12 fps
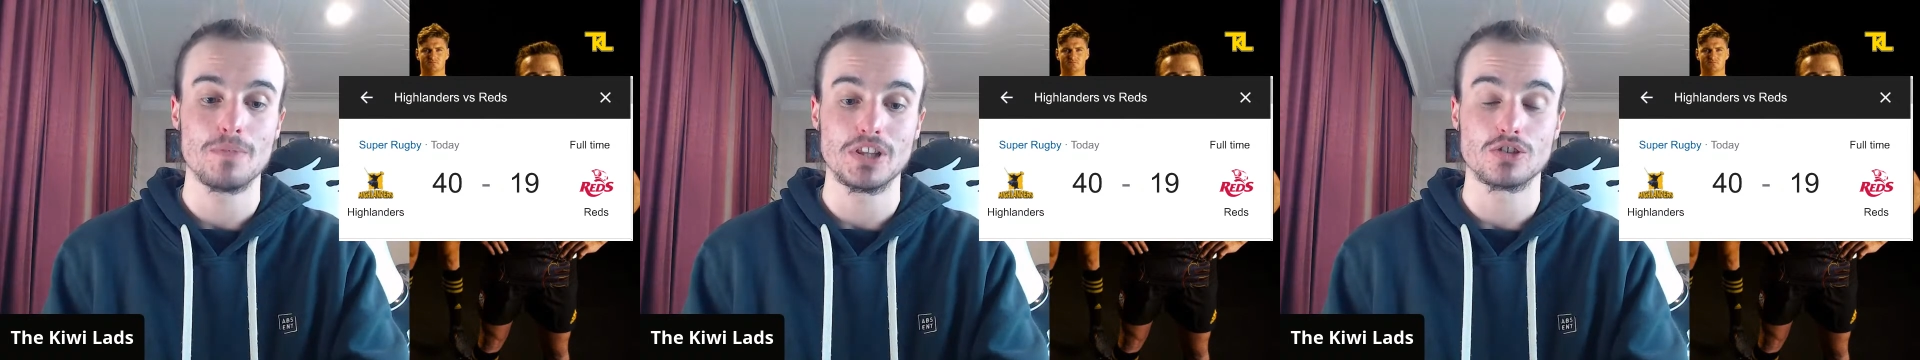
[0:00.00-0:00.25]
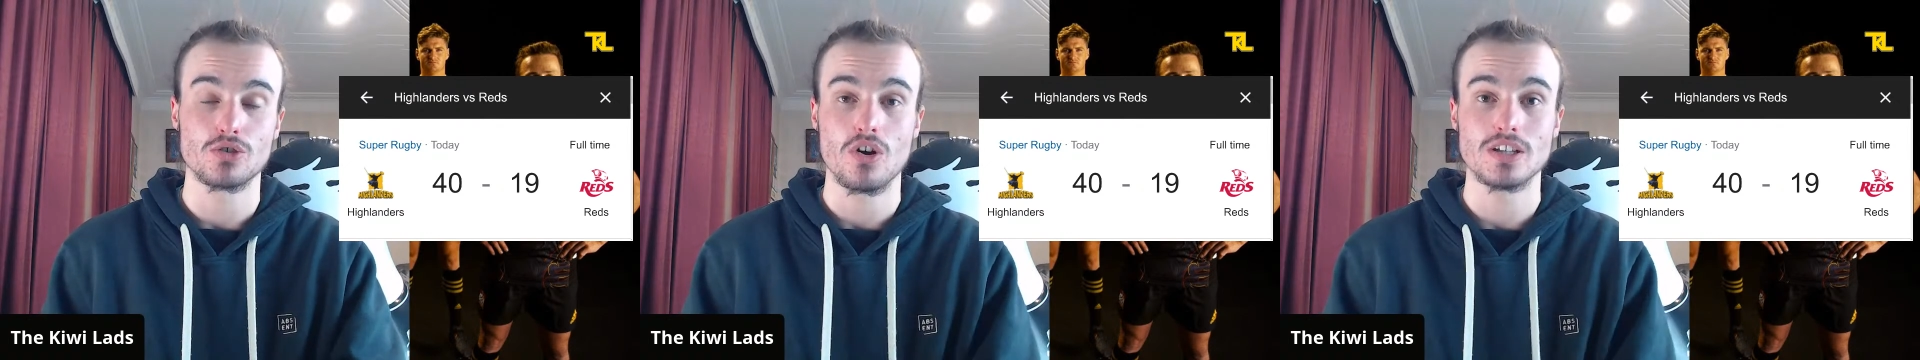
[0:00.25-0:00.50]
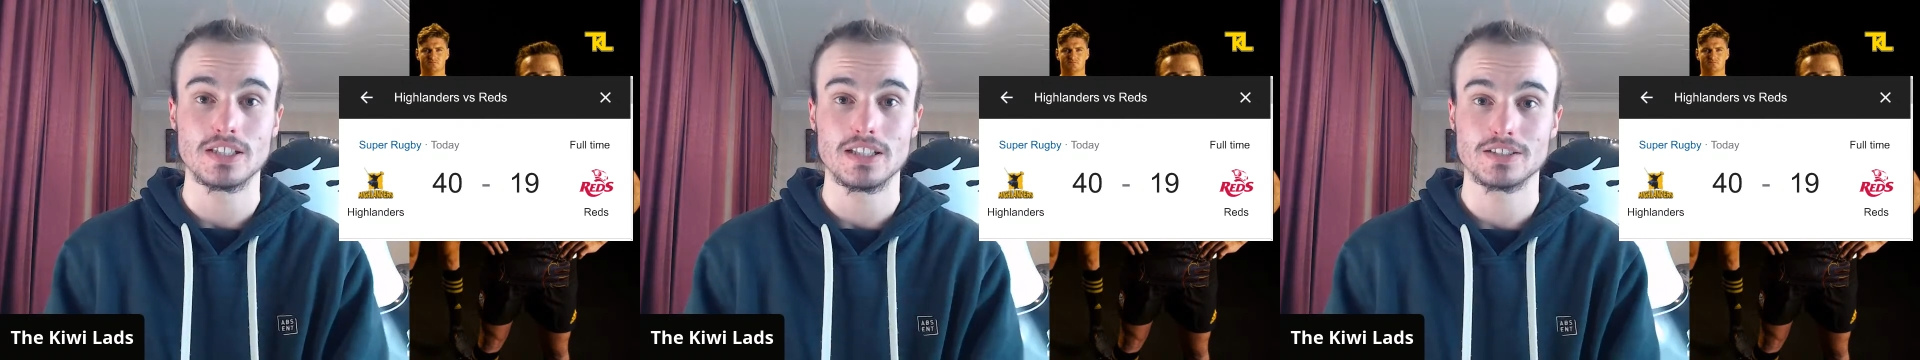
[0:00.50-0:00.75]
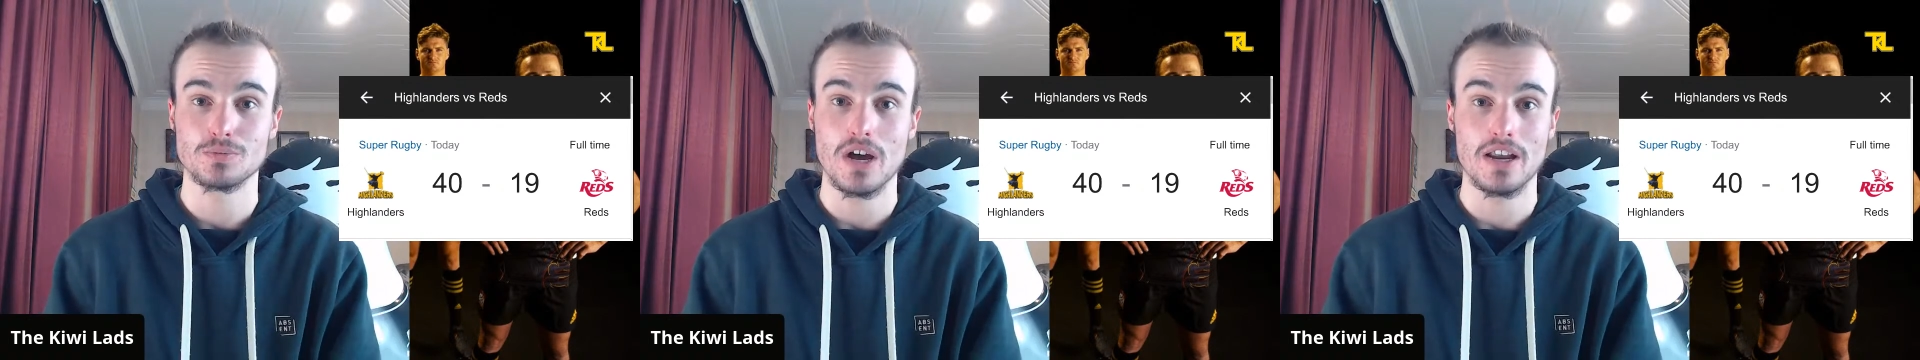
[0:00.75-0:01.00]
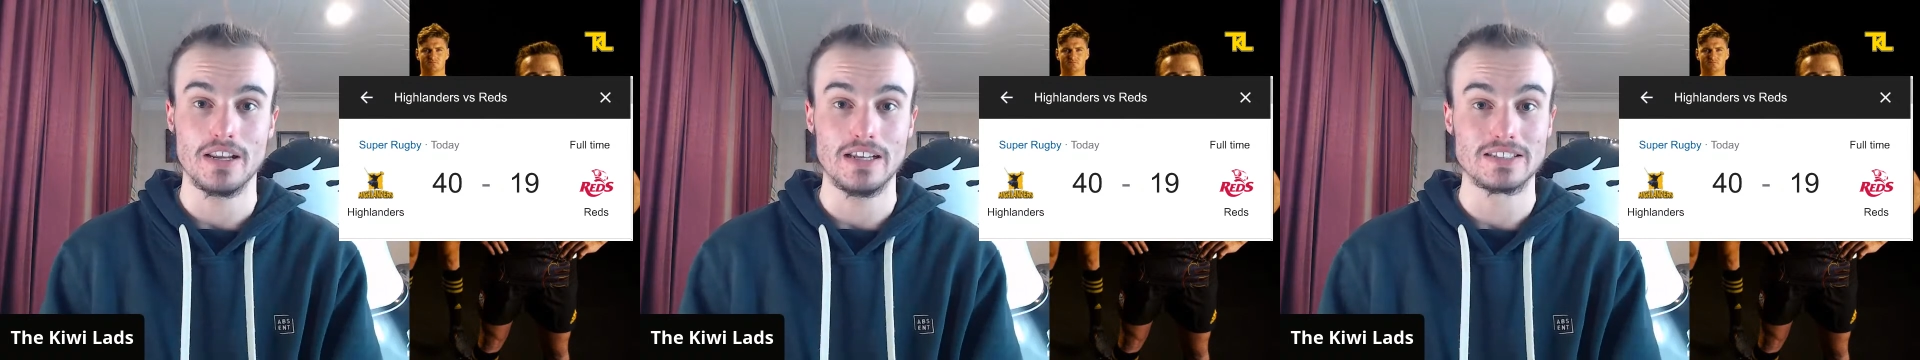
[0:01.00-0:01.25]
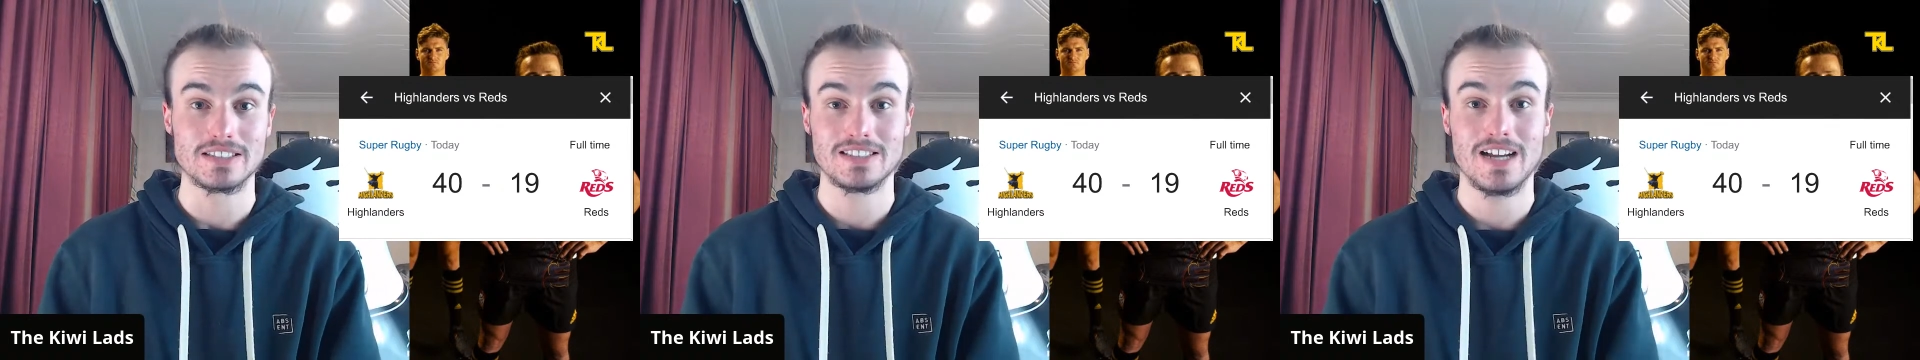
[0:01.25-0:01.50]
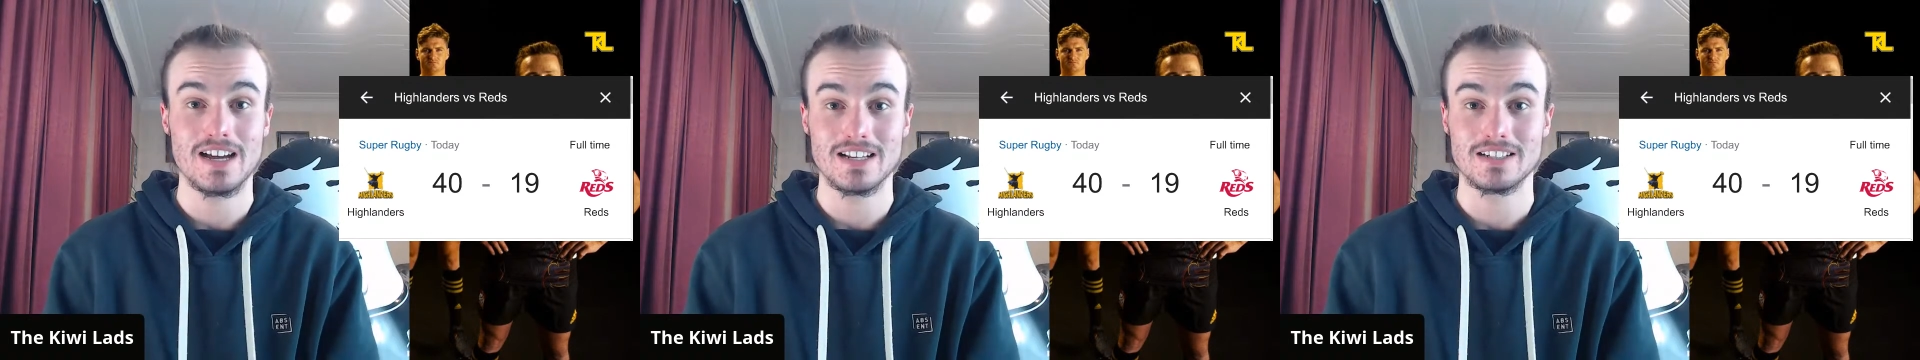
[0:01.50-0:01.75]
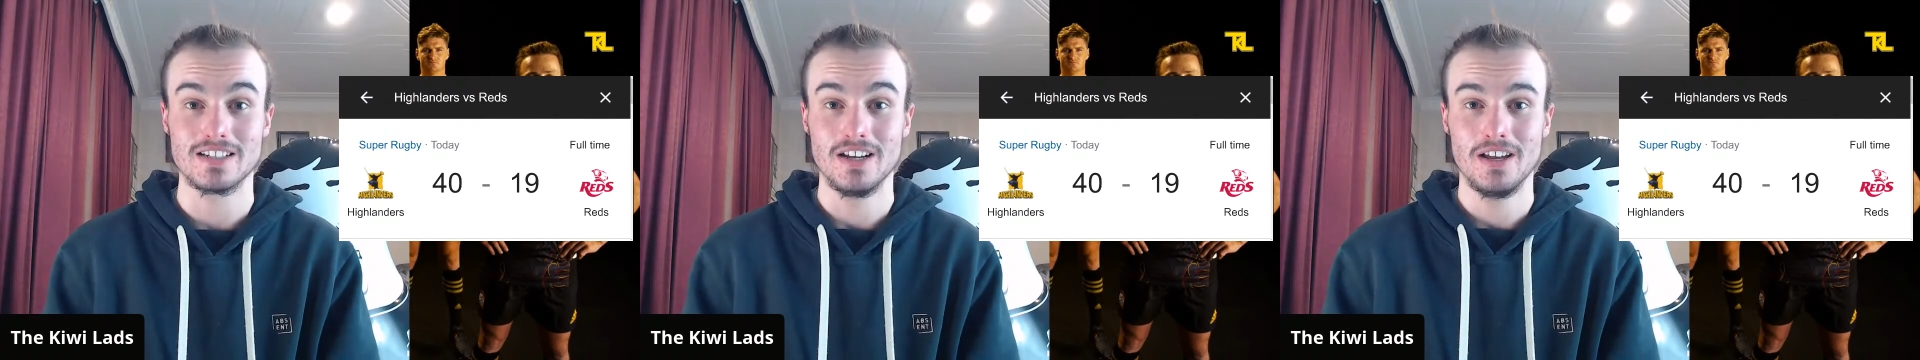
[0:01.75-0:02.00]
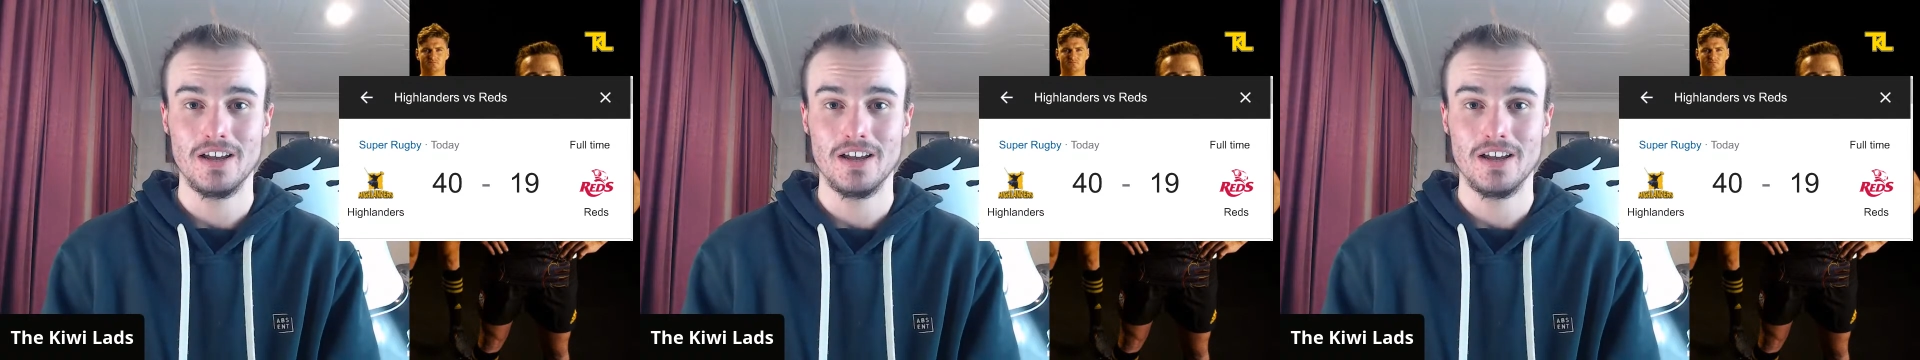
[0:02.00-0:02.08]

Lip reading: But the tries in this one, it started